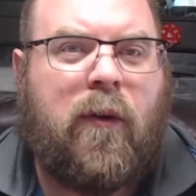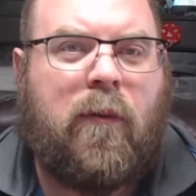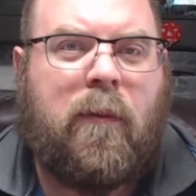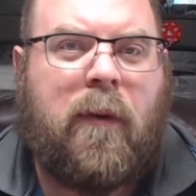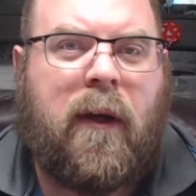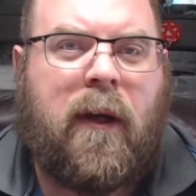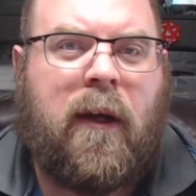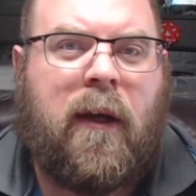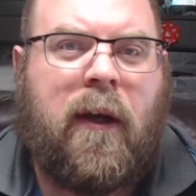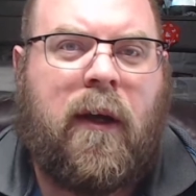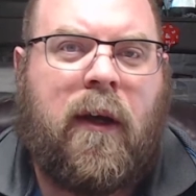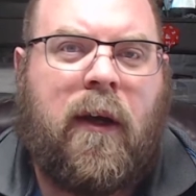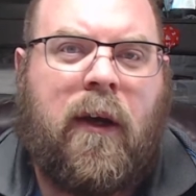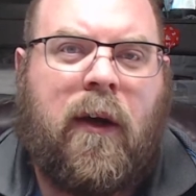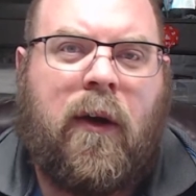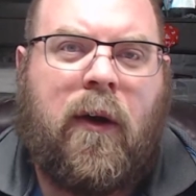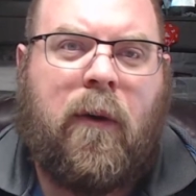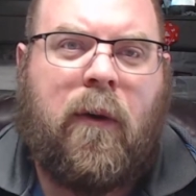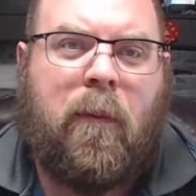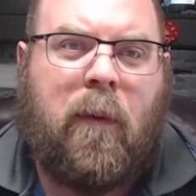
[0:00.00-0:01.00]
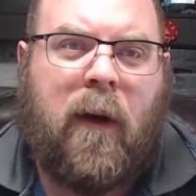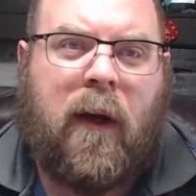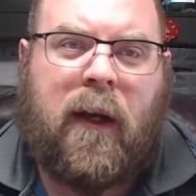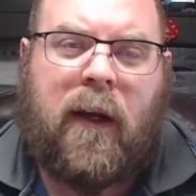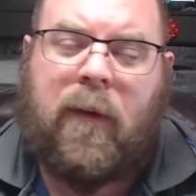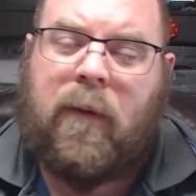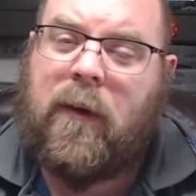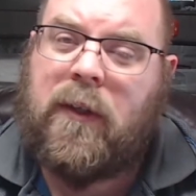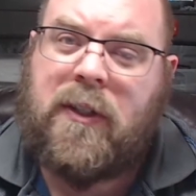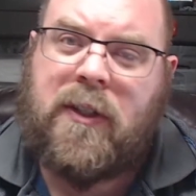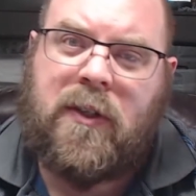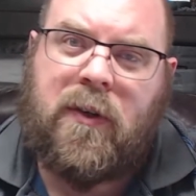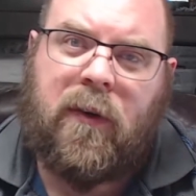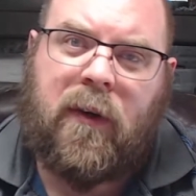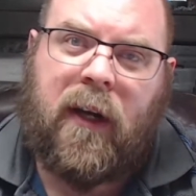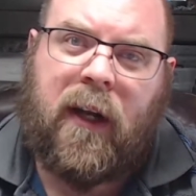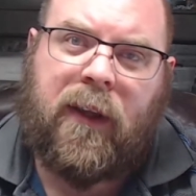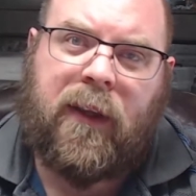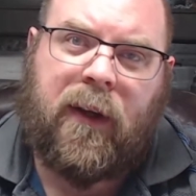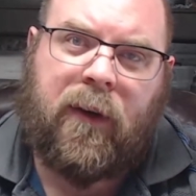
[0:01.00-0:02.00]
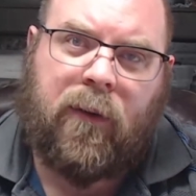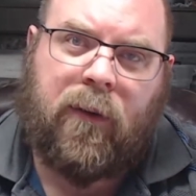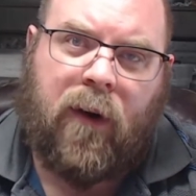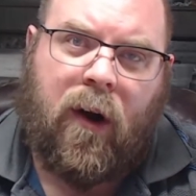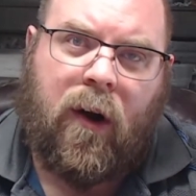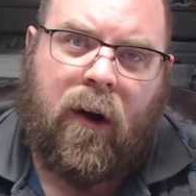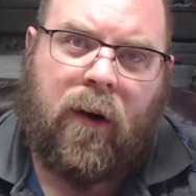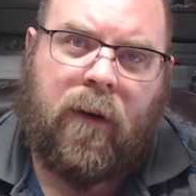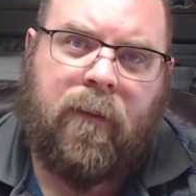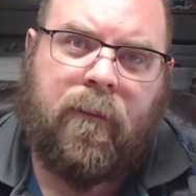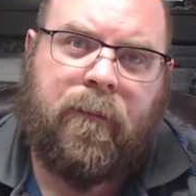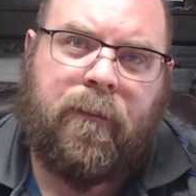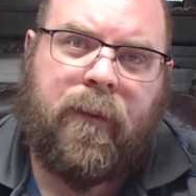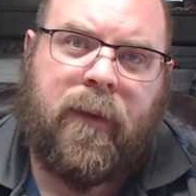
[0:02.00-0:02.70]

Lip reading: bit, but he wasn't doing anything wrong.